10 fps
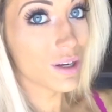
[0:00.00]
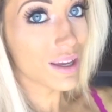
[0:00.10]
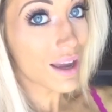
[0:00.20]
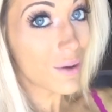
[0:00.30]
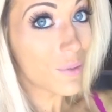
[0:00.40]

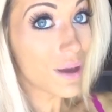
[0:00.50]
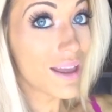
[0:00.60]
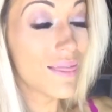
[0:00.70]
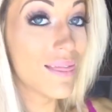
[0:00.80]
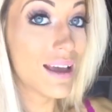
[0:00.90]
out,
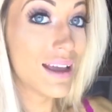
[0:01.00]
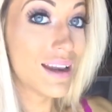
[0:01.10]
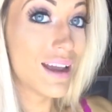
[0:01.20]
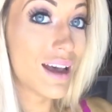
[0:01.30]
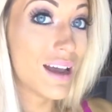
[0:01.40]
and then
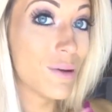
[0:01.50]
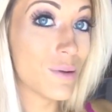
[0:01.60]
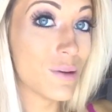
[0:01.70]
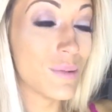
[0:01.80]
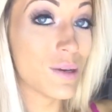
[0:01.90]
I will
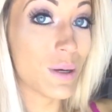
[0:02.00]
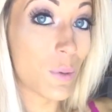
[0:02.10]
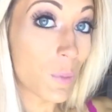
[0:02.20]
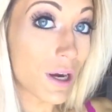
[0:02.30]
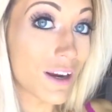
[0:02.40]
be going to
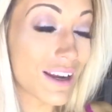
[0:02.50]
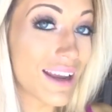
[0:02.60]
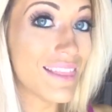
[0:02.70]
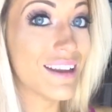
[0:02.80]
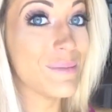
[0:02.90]
work, and
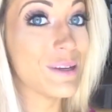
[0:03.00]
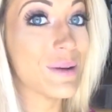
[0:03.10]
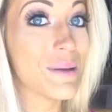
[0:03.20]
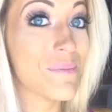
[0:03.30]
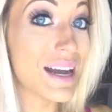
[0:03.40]
then I'll be
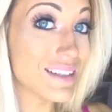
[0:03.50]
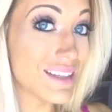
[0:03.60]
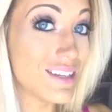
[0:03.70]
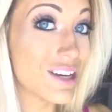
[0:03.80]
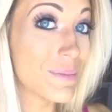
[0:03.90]
going back to
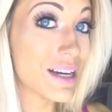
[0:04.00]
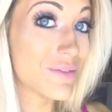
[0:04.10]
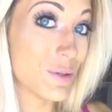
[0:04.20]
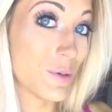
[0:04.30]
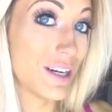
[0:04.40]
the gym
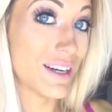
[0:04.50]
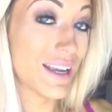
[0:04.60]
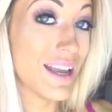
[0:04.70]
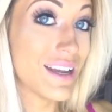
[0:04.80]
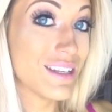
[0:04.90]
after work
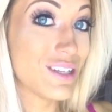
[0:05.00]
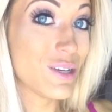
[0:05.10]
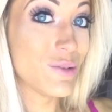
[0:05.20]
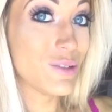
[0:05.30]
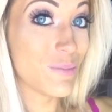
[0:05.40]

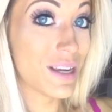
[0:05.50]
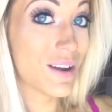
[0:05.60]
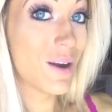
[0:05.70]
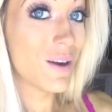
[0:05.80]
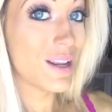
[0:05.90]
to do my
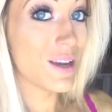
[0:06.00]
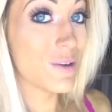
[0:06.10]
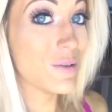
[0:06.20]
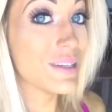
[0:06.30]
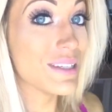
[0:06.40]

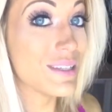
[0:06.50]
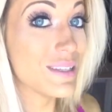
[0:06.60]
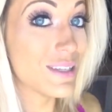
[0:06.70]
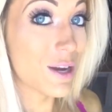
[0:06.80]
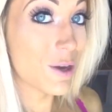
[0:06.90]
cardio.
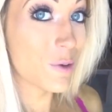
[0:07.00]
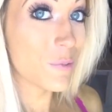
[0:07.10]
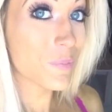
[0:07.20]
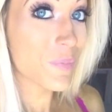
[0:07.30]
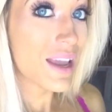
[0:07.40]
So
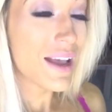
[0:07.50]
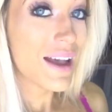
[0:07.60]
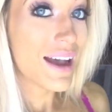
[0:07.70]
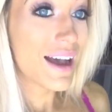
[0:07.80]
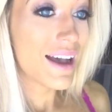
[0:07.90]

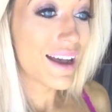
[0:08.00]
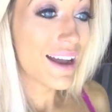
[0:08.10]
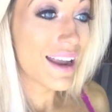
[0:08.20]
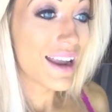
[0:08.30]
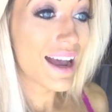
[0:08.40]

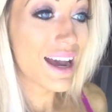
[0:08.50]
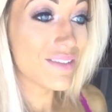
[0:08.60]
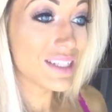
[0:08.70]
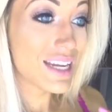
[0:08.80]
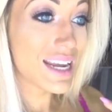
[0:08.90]
I have
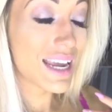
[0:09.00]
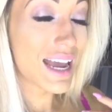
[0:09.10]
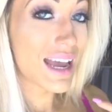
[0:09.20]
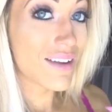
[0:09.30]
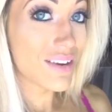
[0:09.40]
to take
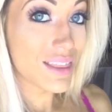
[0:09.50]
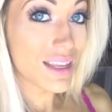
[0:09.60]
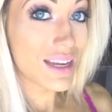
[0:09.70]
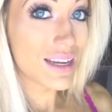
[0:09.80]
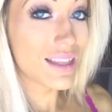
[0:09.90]

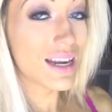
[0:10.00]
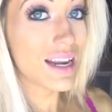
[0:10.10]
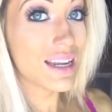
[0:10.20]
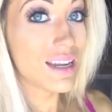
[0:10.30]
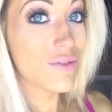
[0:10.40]
everything that I
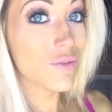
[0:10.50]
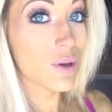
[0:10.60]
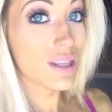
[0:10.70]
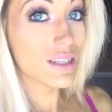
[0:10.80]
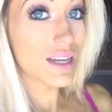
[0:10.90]
need for
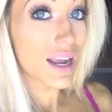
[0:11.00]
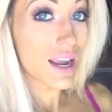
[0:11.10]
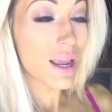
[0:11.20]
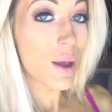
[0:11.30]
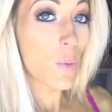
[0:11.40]
the
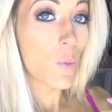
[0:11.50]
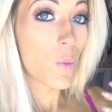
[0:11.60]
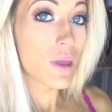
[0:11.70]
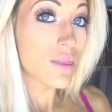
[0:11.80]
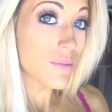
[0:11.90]
day
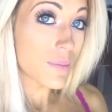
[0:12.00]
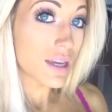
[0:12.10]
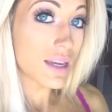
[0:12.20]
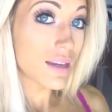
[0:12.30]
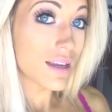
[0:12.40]
with
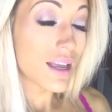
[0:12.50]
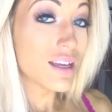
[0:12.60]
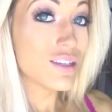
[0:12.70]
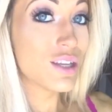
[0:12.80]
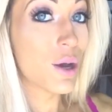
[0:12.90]
me,
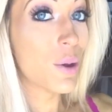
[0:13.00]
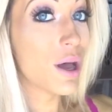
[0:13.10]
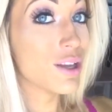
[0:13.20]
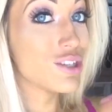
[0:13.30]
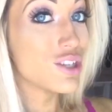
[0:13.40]
so
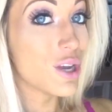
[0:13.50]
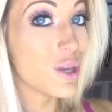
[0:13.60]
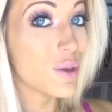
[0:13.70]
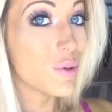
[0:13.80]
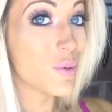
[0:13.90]
I'll just show
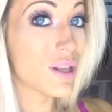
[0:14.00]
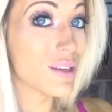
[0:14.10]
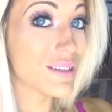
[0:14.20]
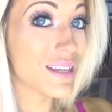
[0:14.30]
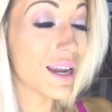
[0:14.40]
you what it
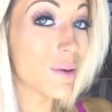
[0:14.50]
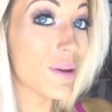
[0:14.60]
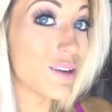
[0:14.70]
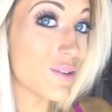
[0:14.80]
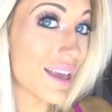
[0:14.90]
looks like when
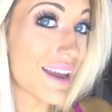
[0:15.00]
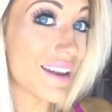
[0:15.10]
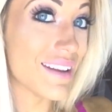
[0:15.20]
I do that.